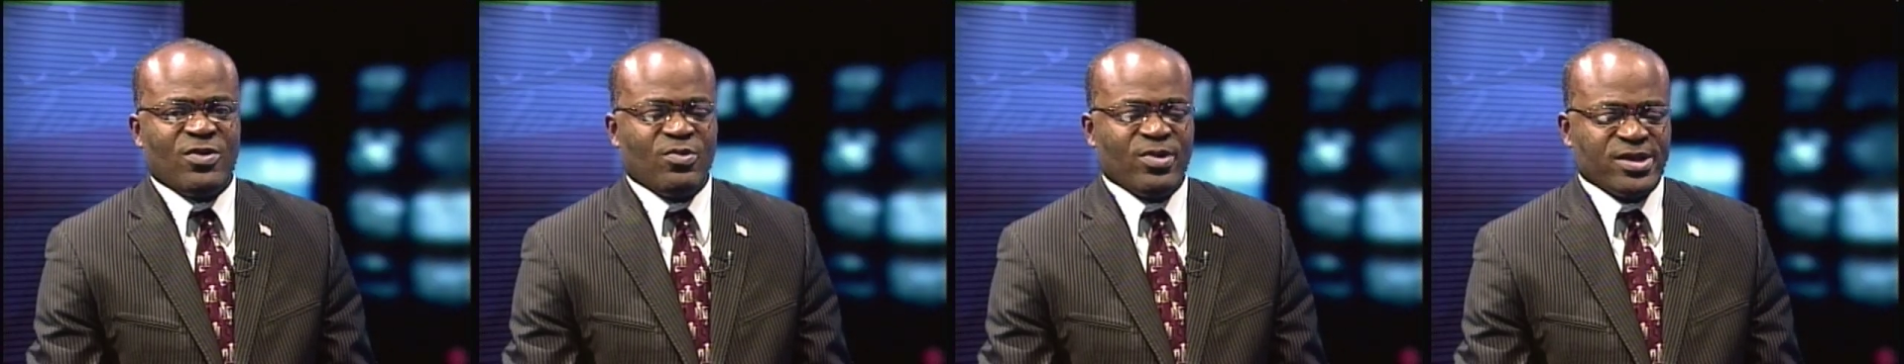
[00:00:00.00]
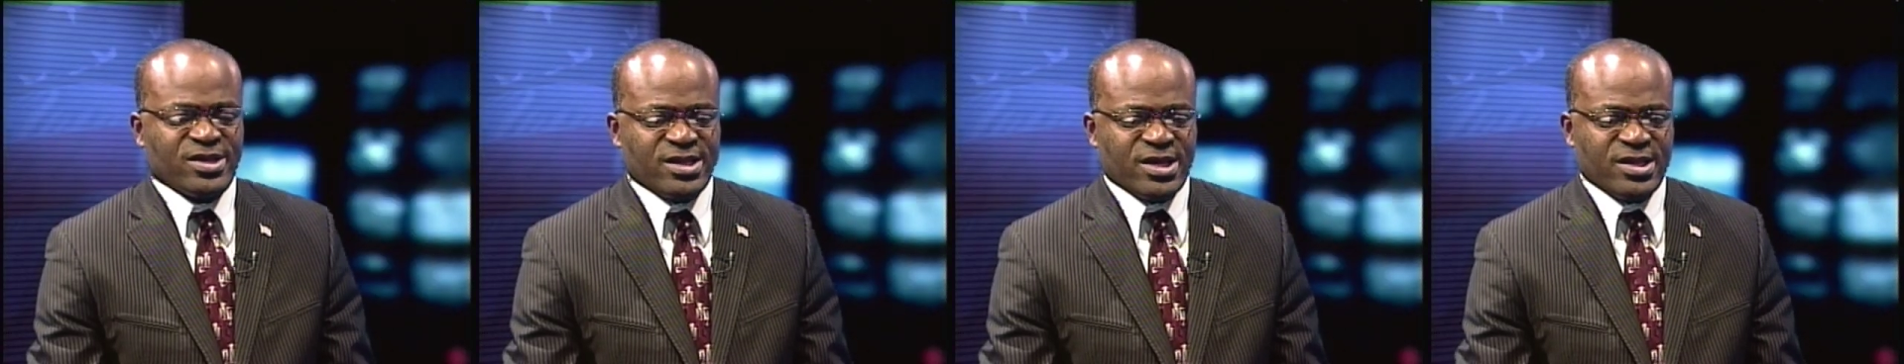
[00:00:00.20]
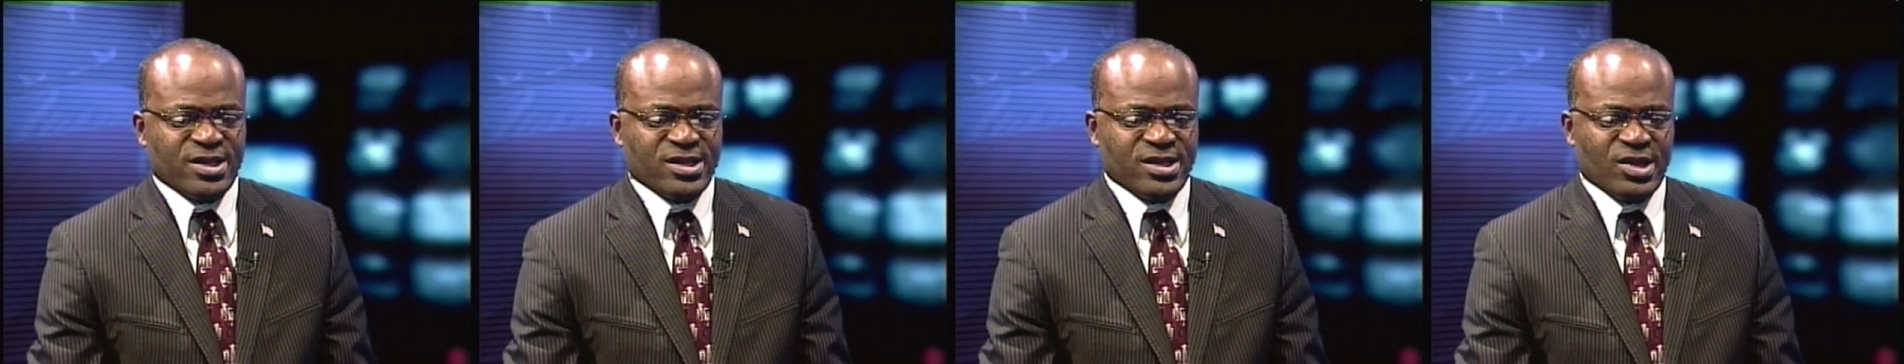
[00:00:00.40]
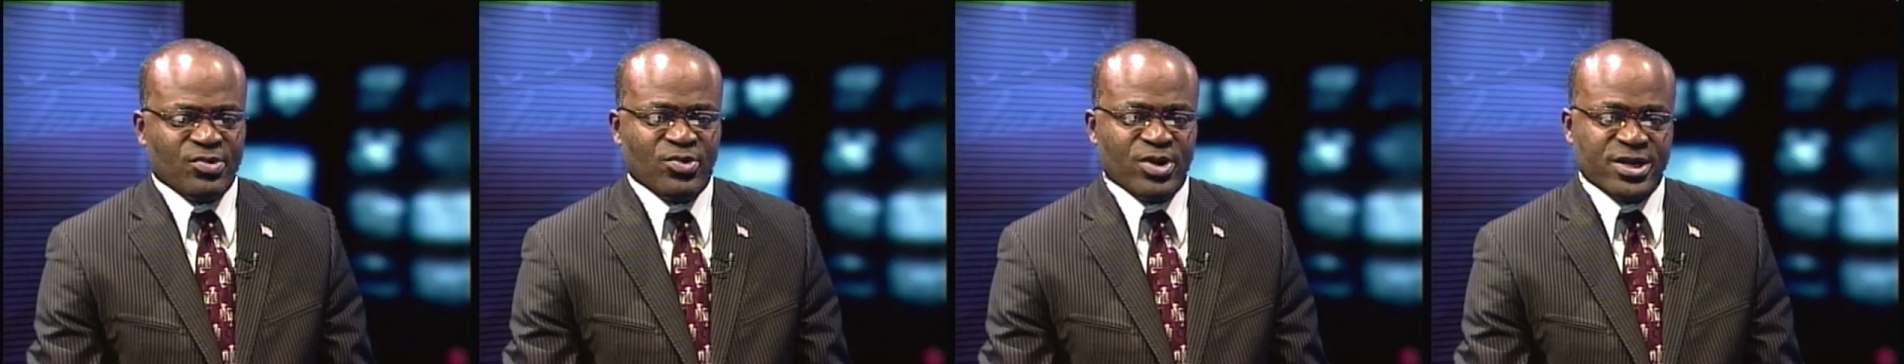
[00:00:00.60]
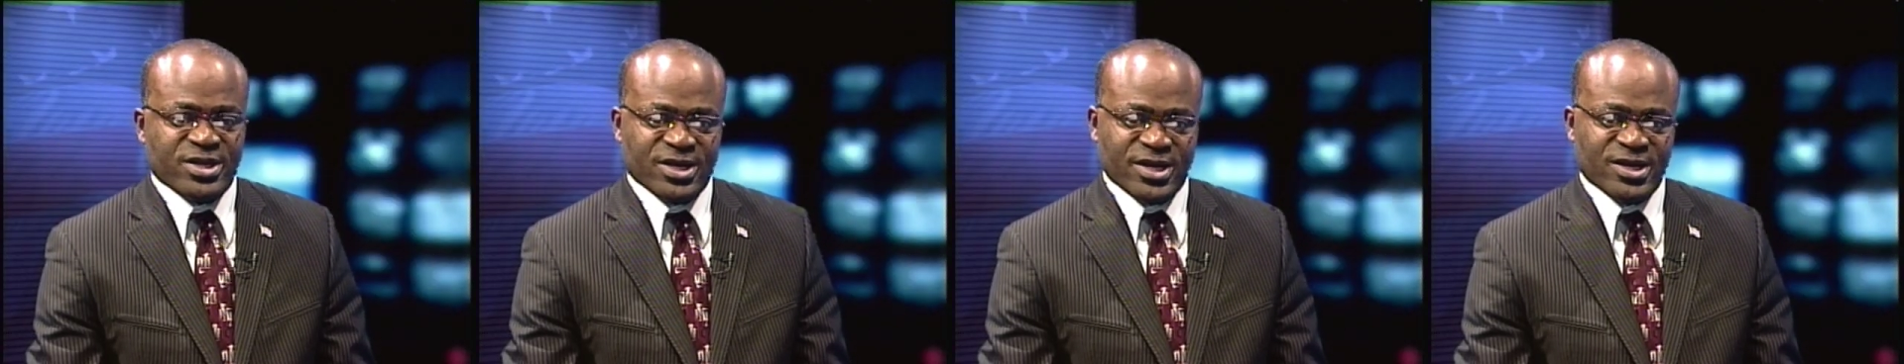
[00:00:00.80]
always said this, and I will
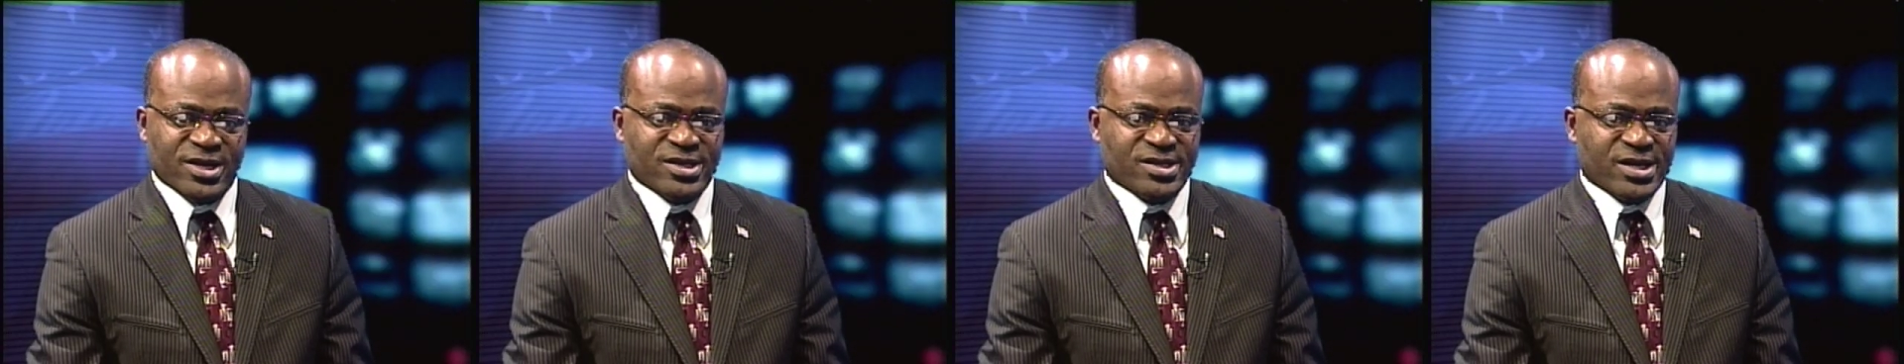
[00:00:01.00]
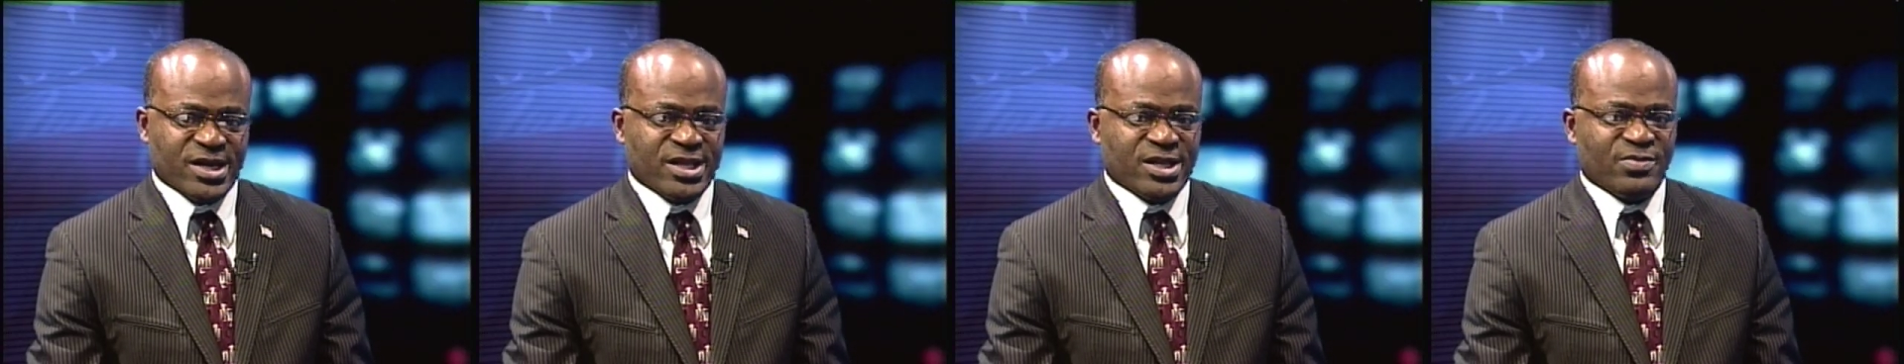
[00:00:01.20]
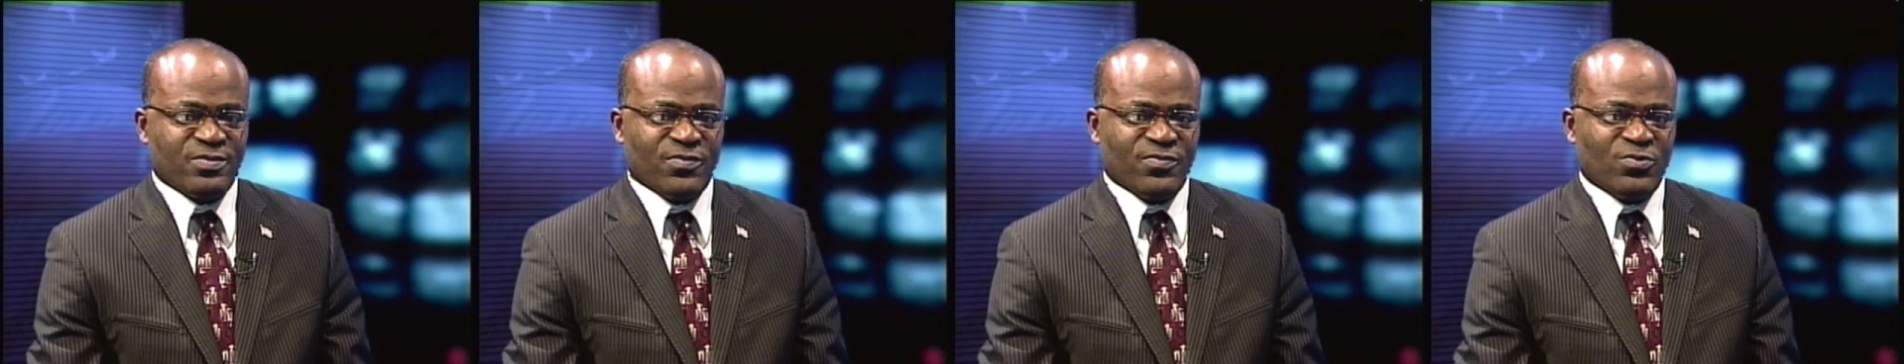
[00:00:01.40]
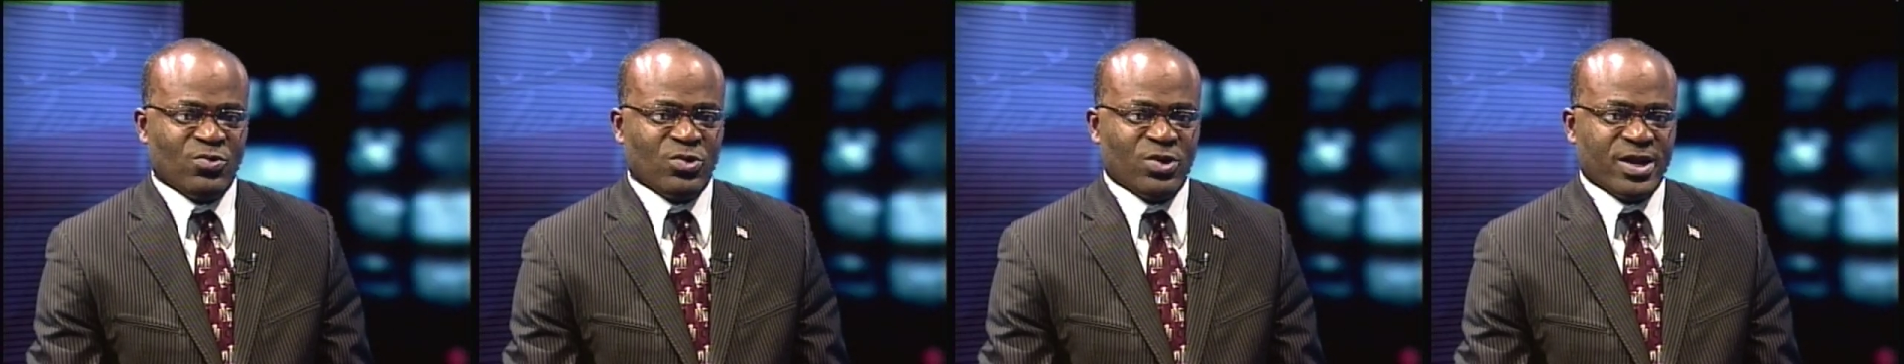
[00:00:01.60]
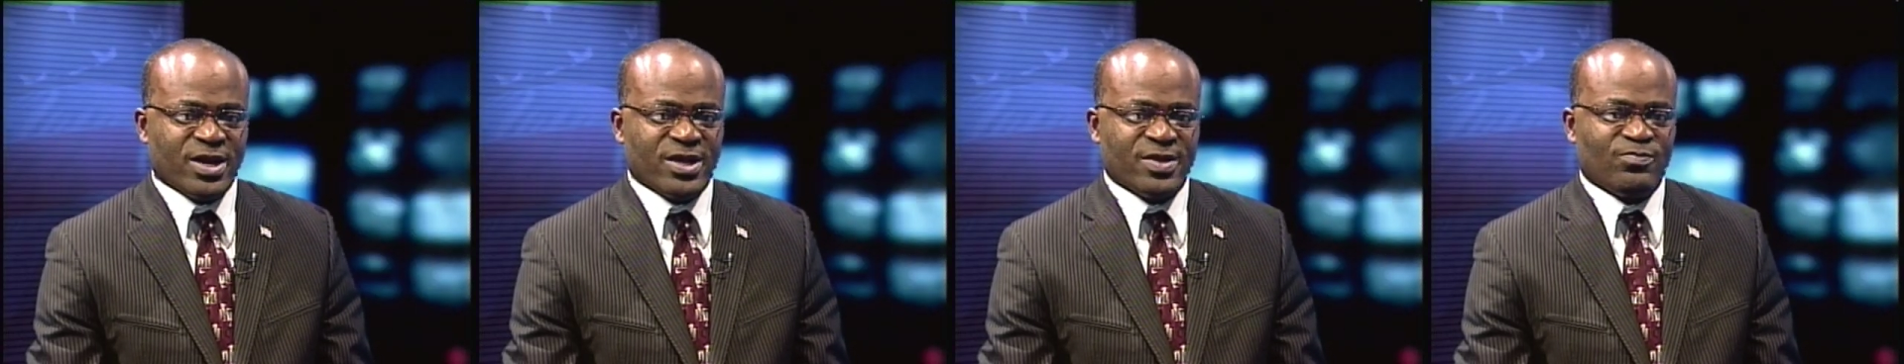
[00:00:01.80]
continue to say this
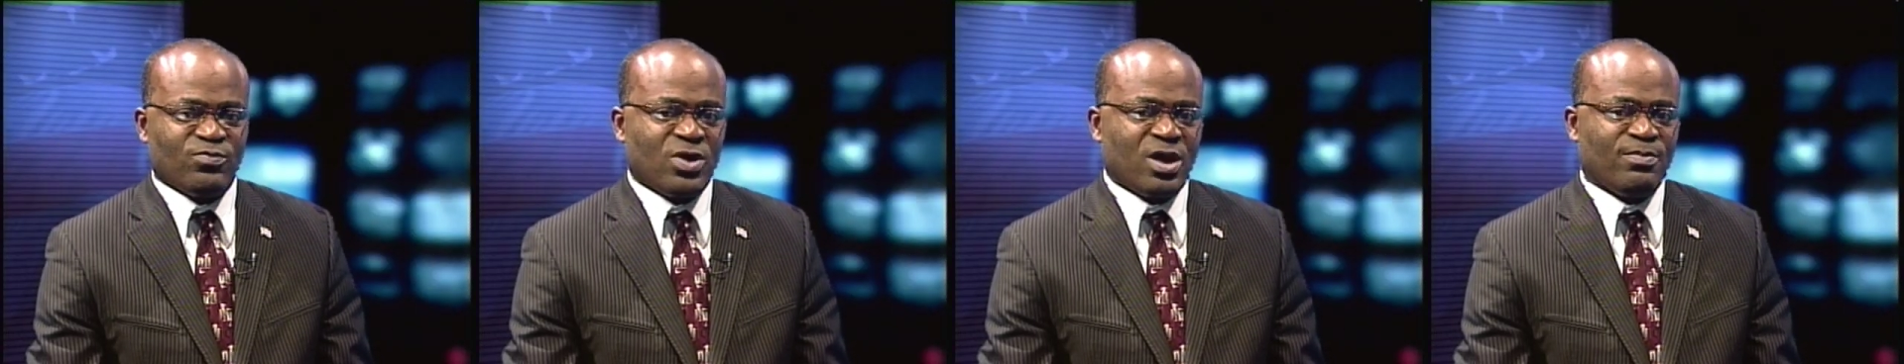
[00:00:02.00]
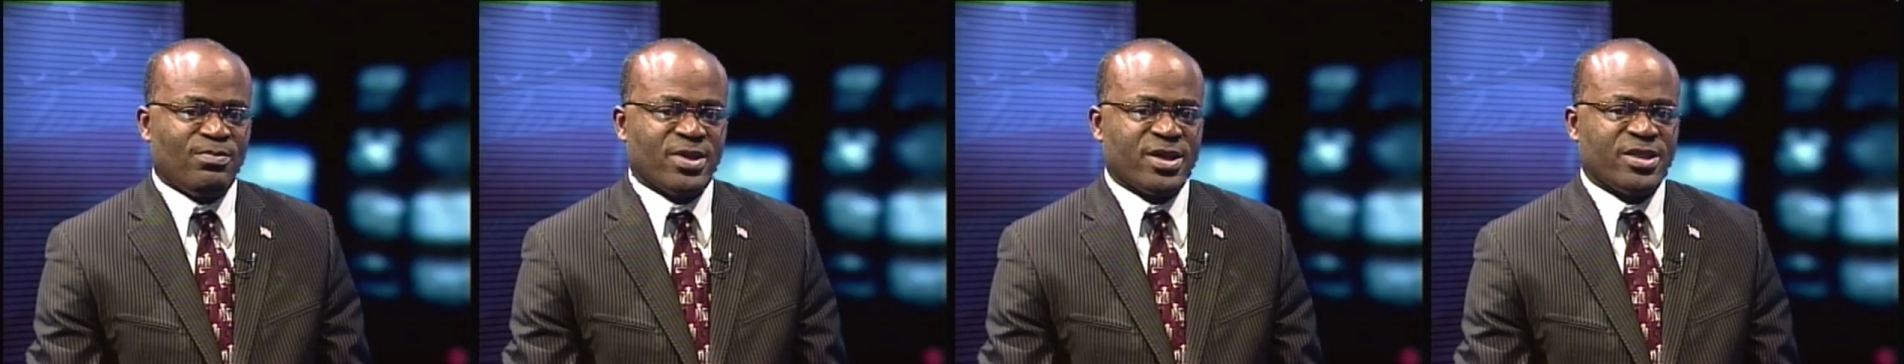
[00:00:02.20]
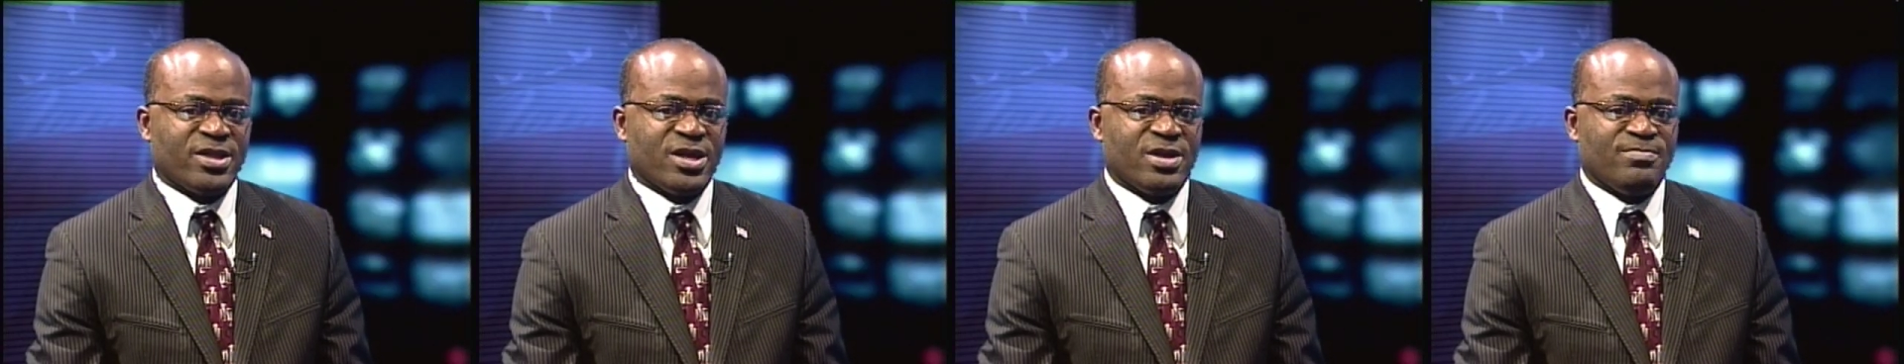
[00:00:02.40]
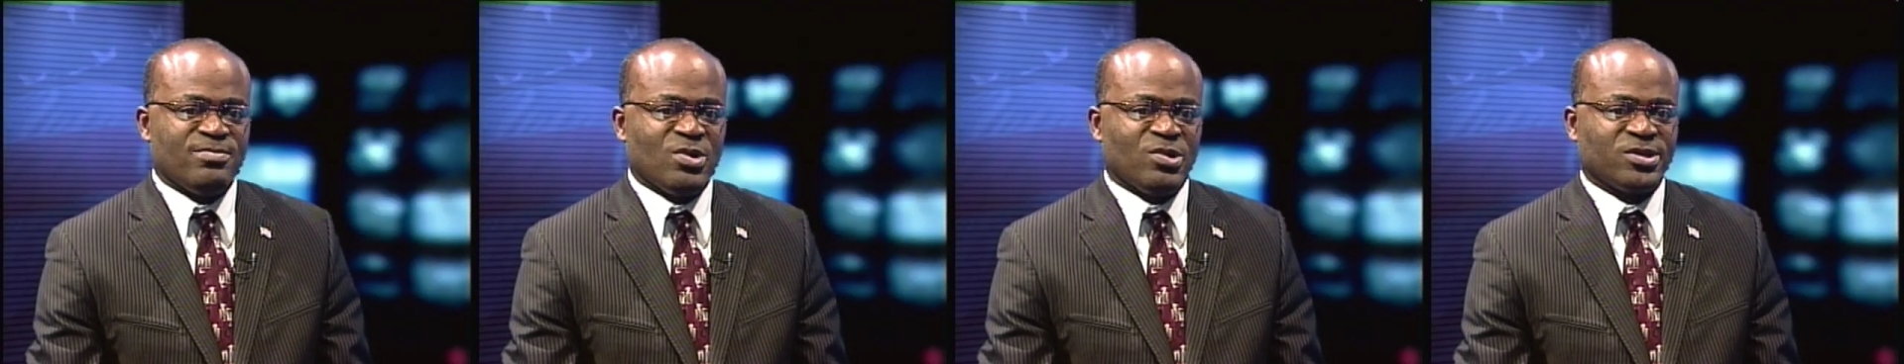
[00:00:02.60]
before, is probably the